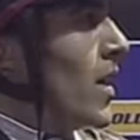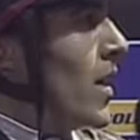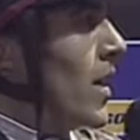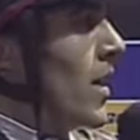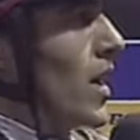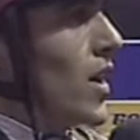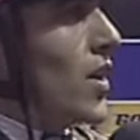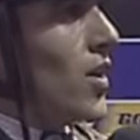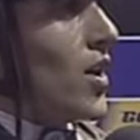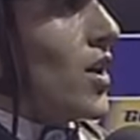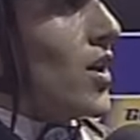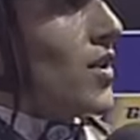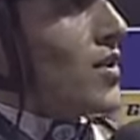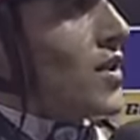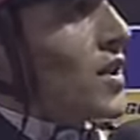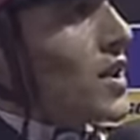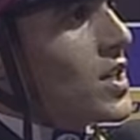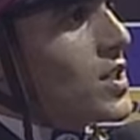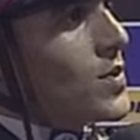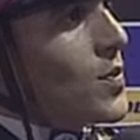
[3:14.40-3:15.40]
Yeah, I
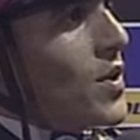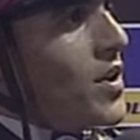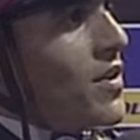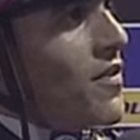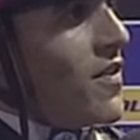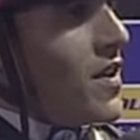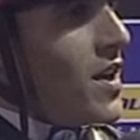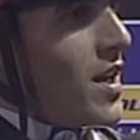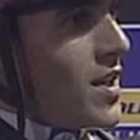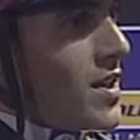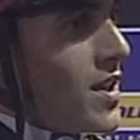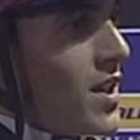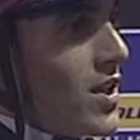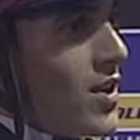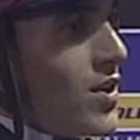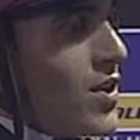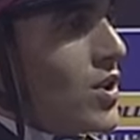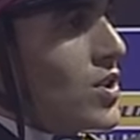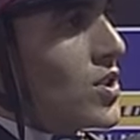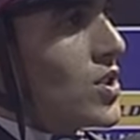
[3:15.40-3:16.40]
think it's pretty fair out there.
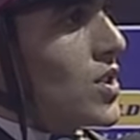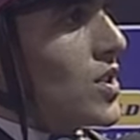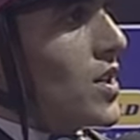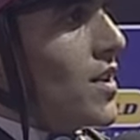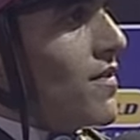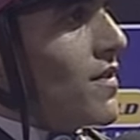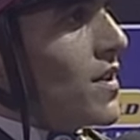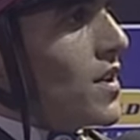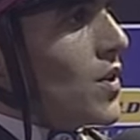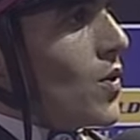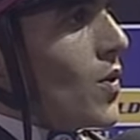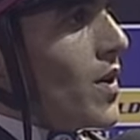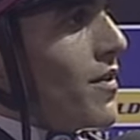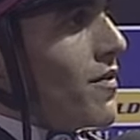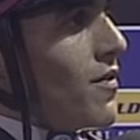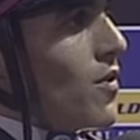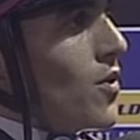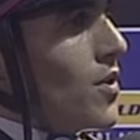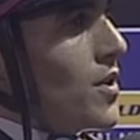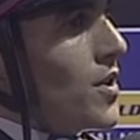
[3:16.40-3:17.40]
It's definitely the way
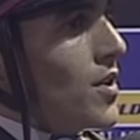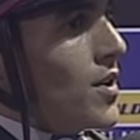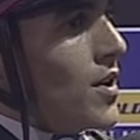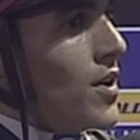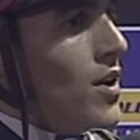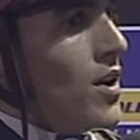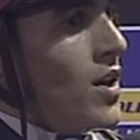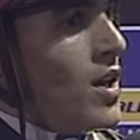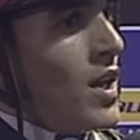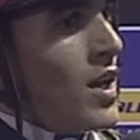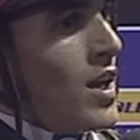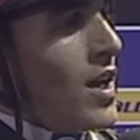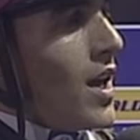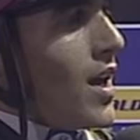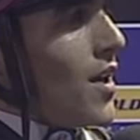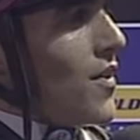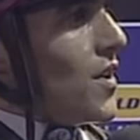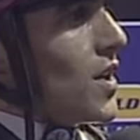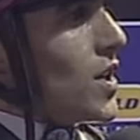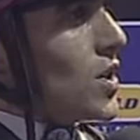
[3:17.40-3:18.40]
forward.
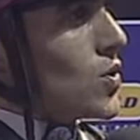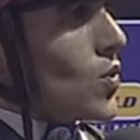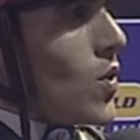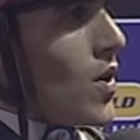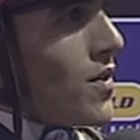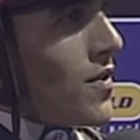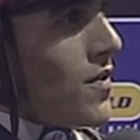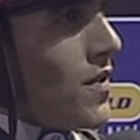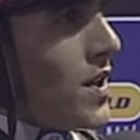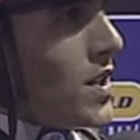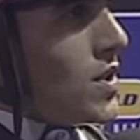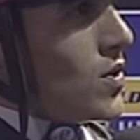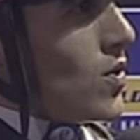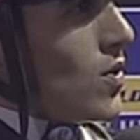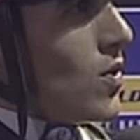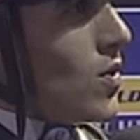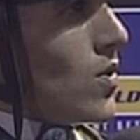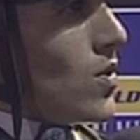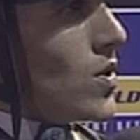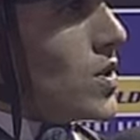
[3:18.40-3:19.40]
I think it's quite fair to
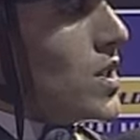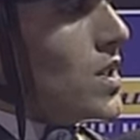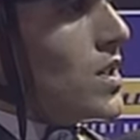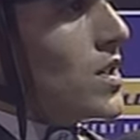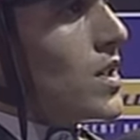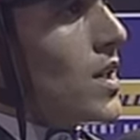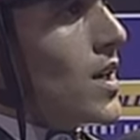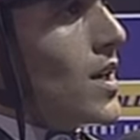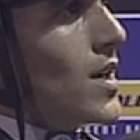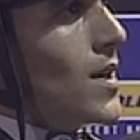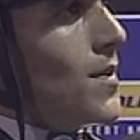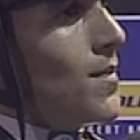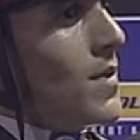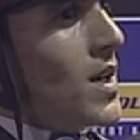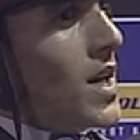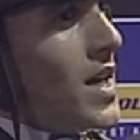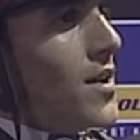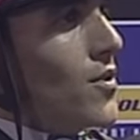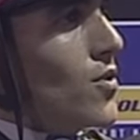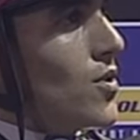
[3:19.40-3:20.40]
all horses.
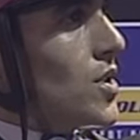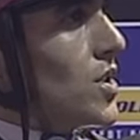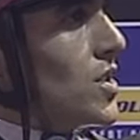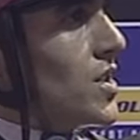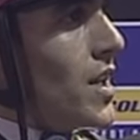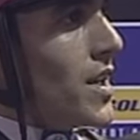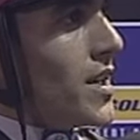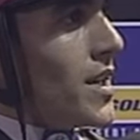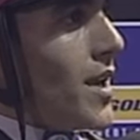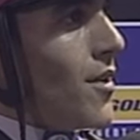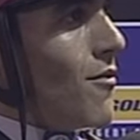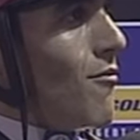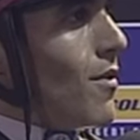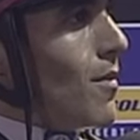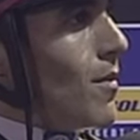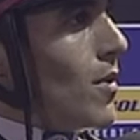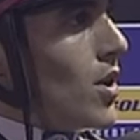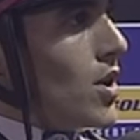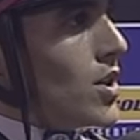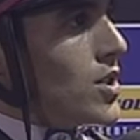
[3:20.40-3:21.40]
I had horses that came
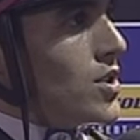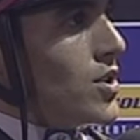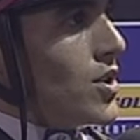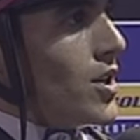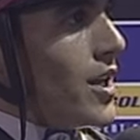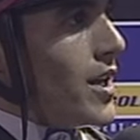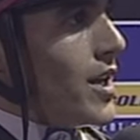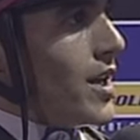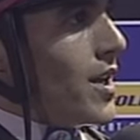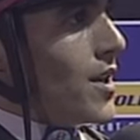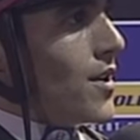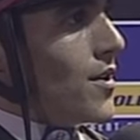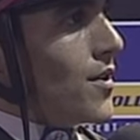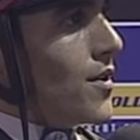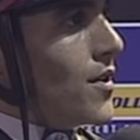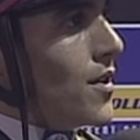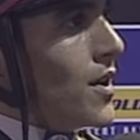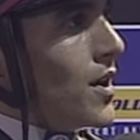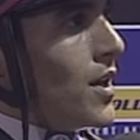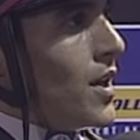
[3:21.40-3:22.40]
from last today
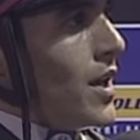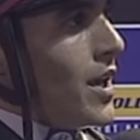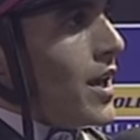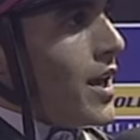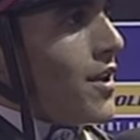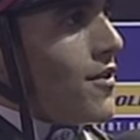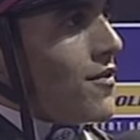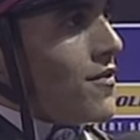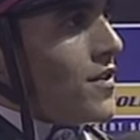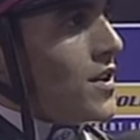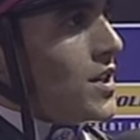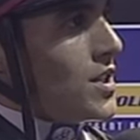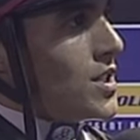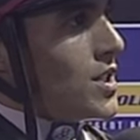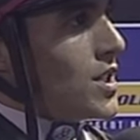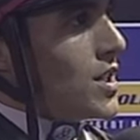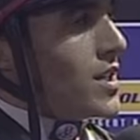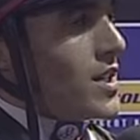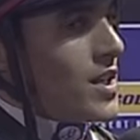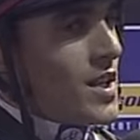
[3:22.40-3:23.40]
and finished
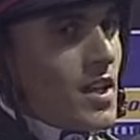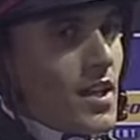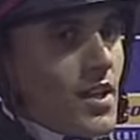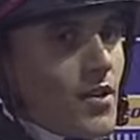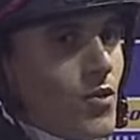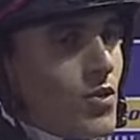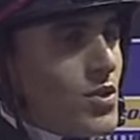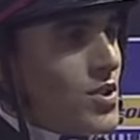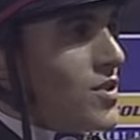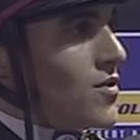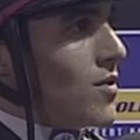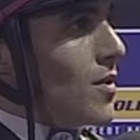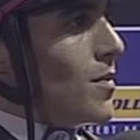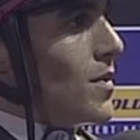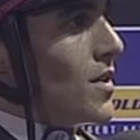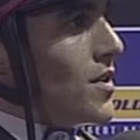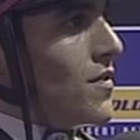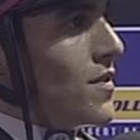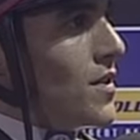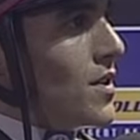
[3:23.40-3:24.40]
it. I had horses from
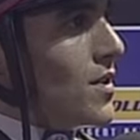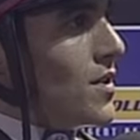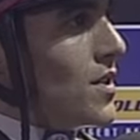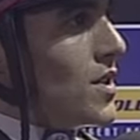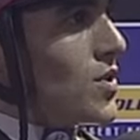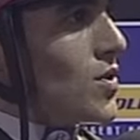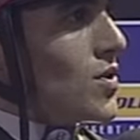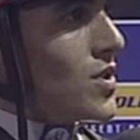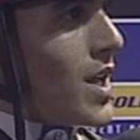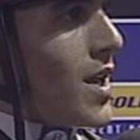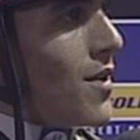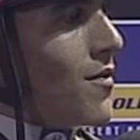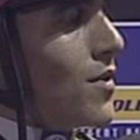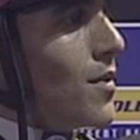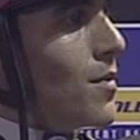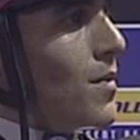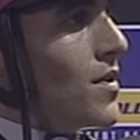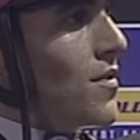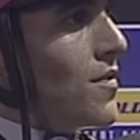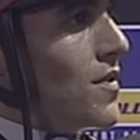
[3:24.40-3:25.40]
midfield. This horse came
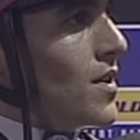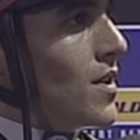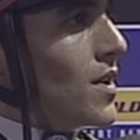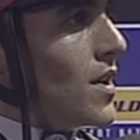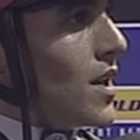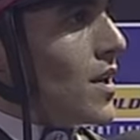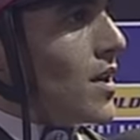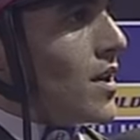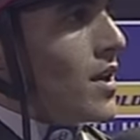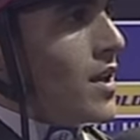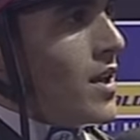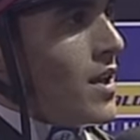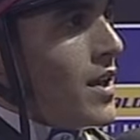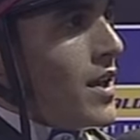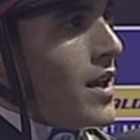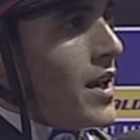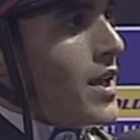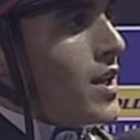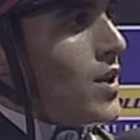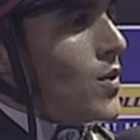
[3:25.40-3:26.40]
from midfield
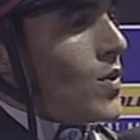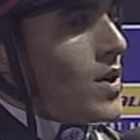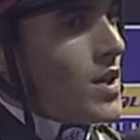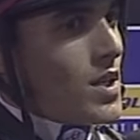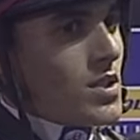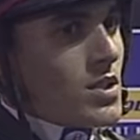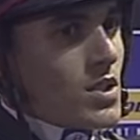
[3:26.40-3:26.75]
and he won it.